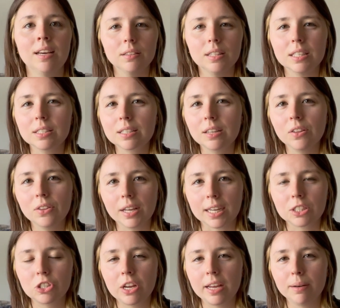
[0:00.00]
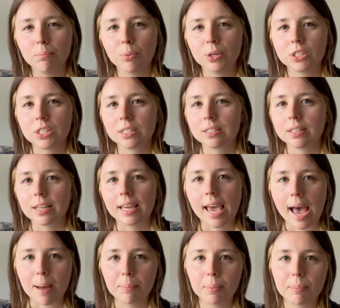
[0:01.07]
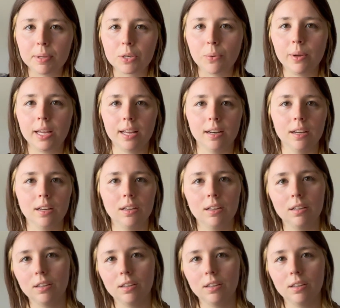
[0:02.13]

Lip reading: This collection bridges the gap between